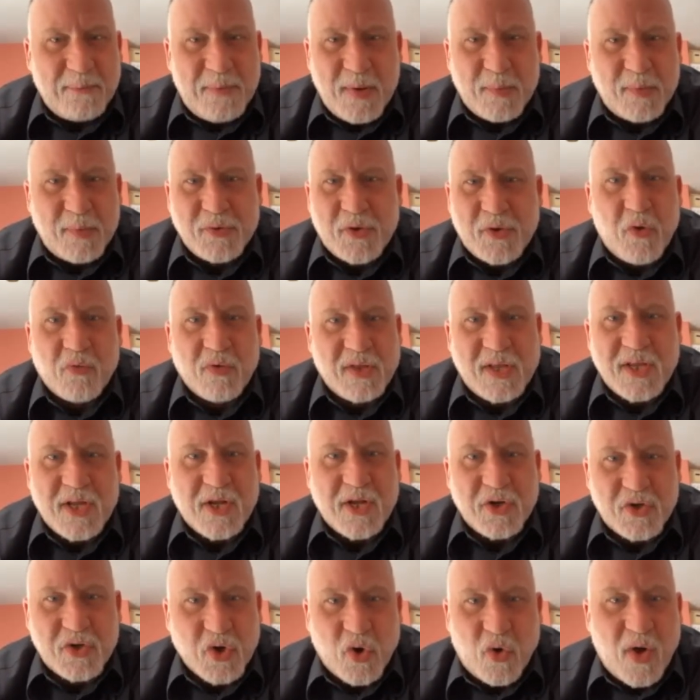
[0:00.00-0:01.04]
People don't really
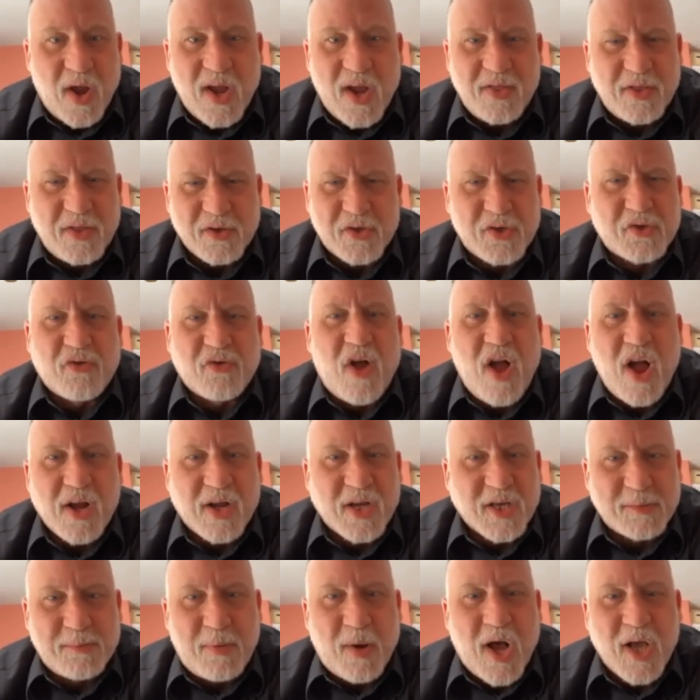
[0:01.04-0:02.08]
enjoy the
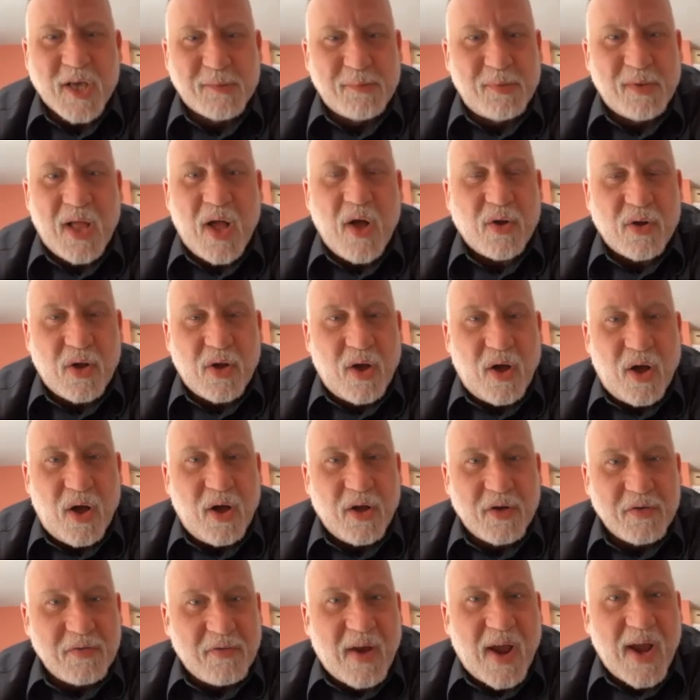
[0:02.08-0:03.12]
strongest possible
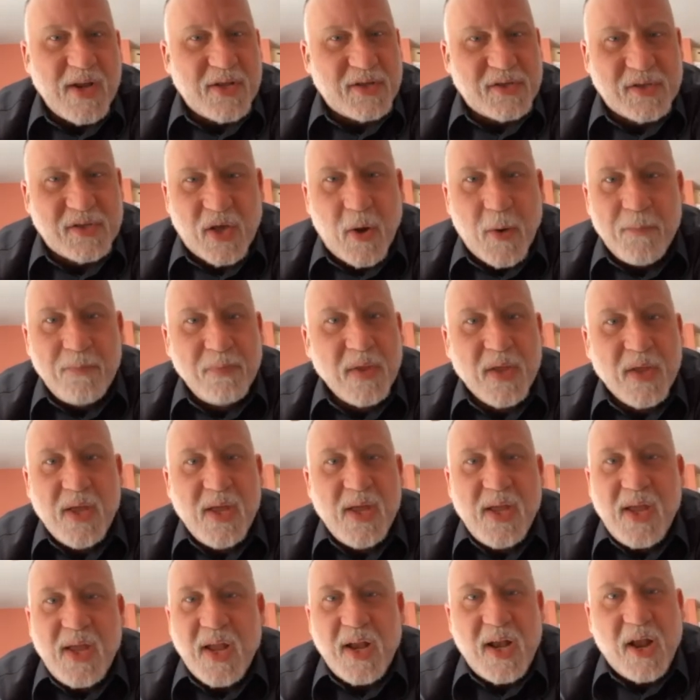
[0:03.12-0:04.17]
alcohol, right? So
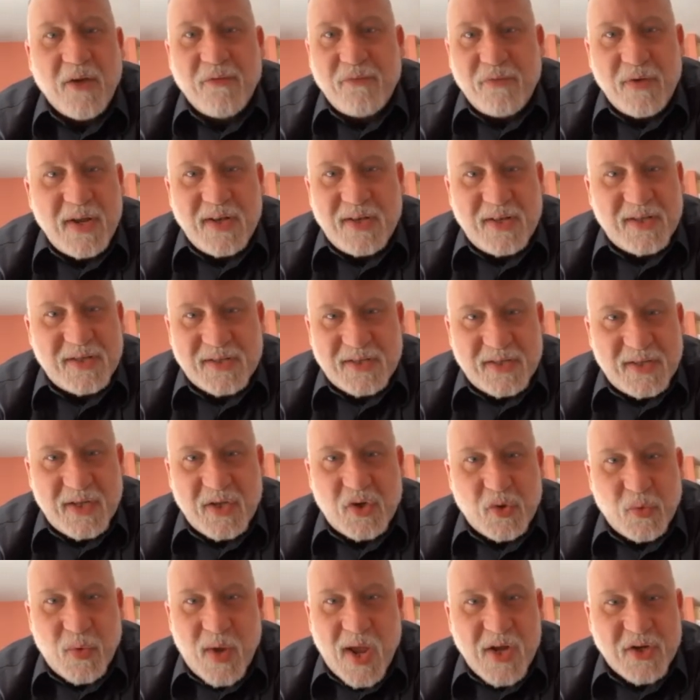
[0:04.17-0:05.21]
in every
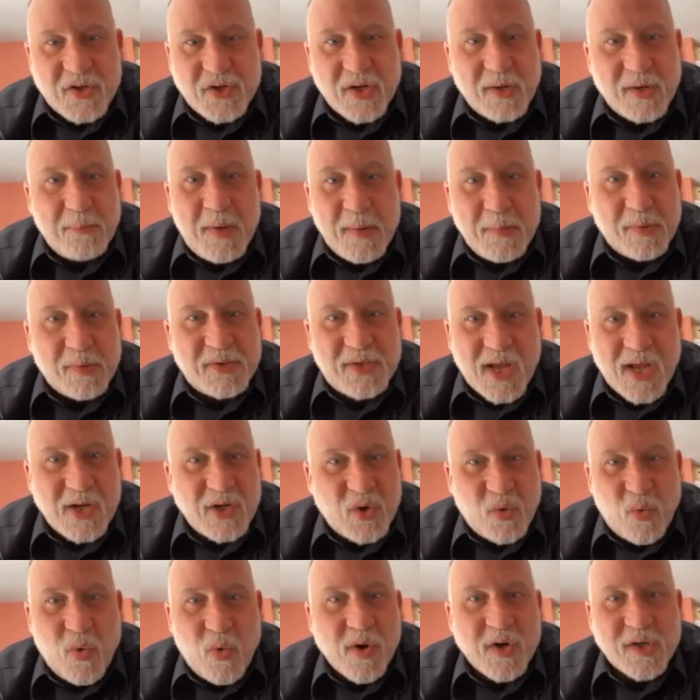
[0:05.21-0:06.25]
situation, people tend
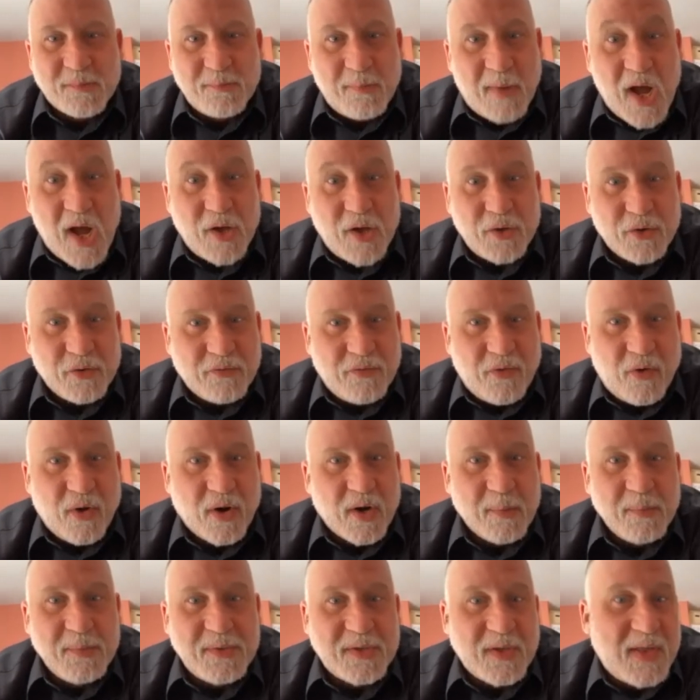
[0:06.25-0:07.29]
towards milder
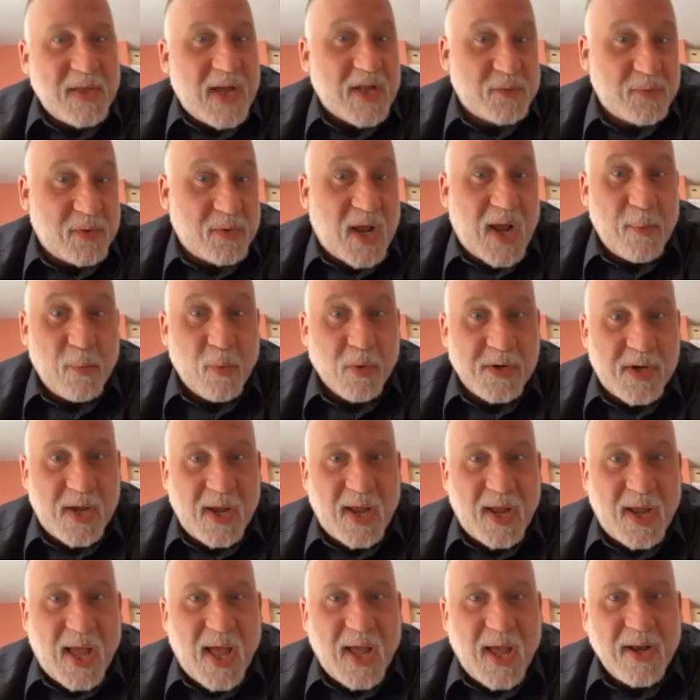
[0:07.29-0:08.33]
forms, and that's what I'm
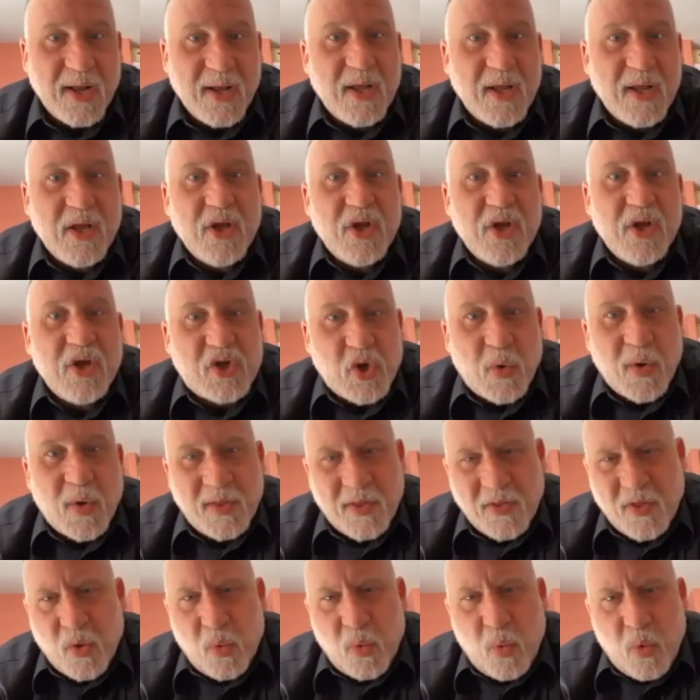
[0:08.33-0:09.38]
working at, showing
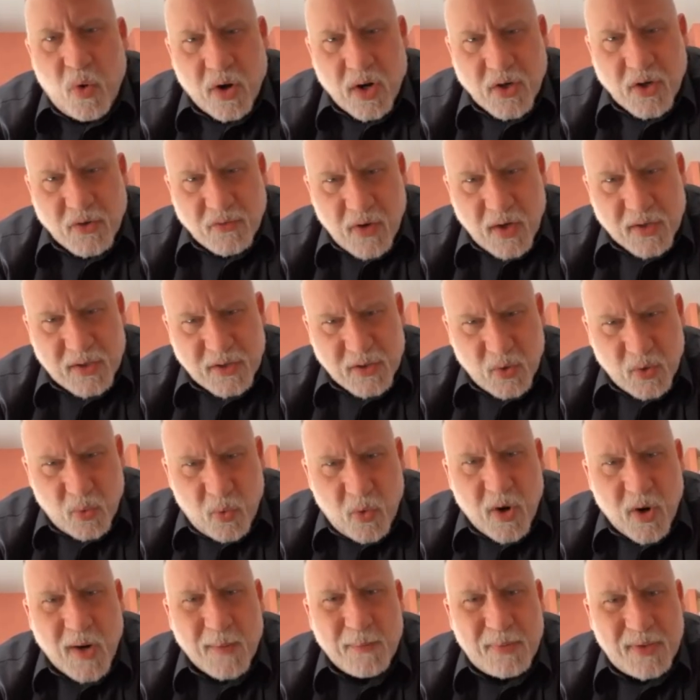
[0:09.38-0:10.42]
that the war on drugs is a
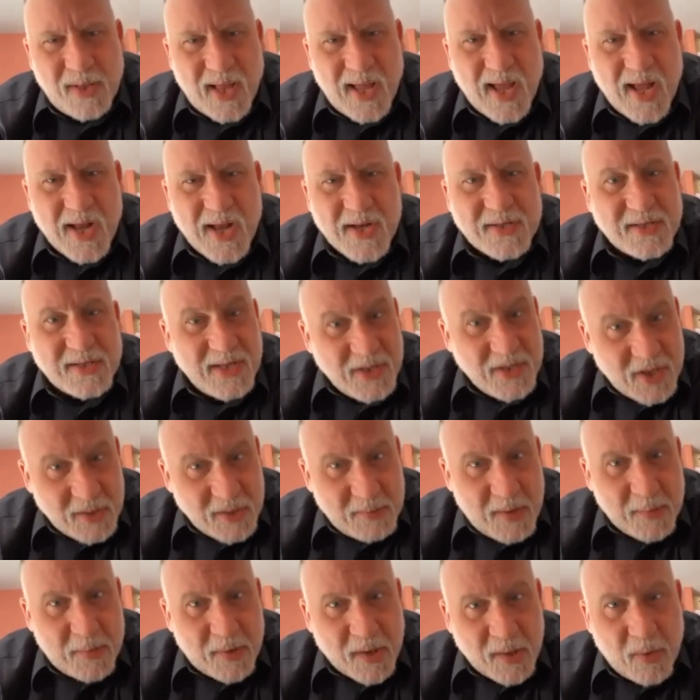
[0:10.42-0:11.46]
war on plants, teaching
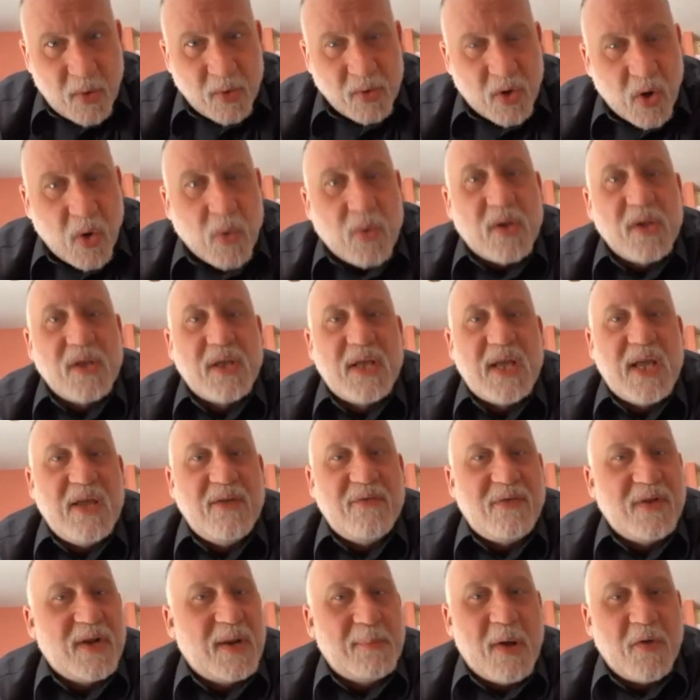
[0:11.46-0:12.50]
people about coca
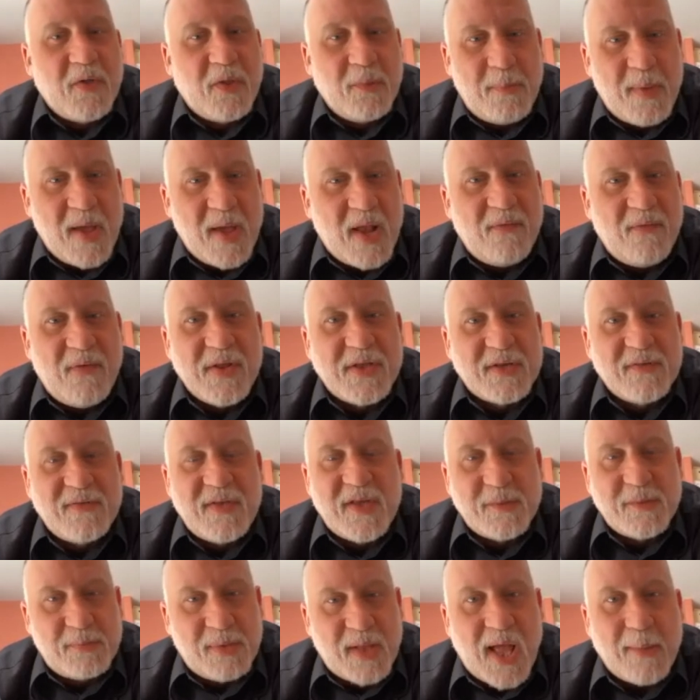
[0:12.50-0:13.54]
leaf and about the benefits of
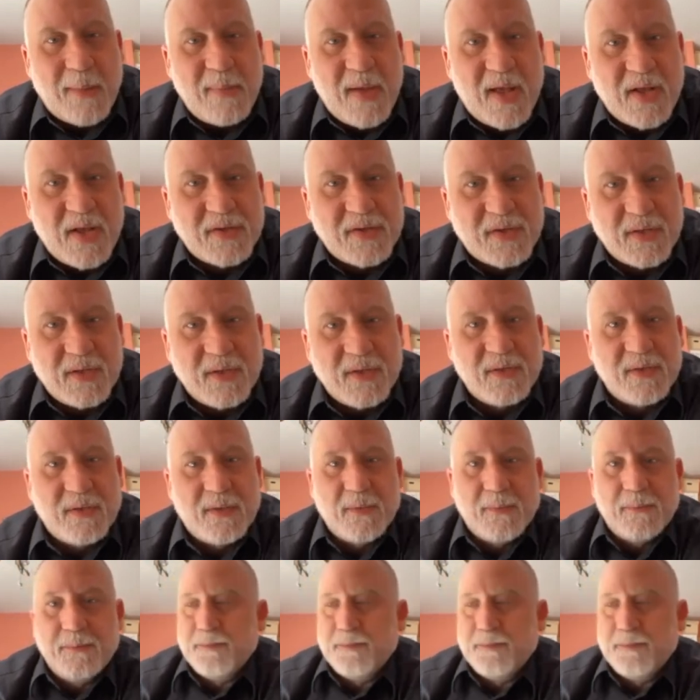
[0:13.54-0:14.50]
these plant medicines.